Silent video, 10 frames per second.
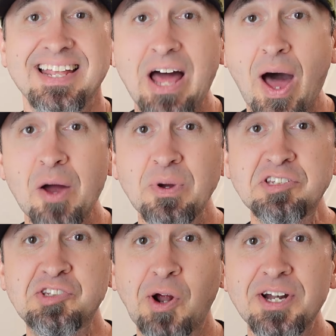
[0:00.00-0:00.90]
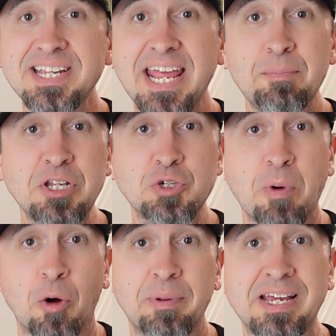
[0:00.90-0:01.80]
Now I always start in image
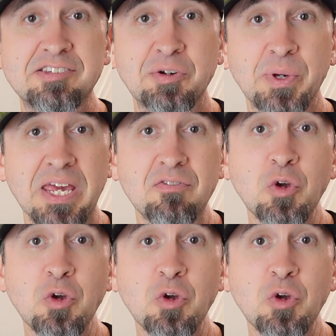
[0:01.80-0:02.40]
mode because it'll give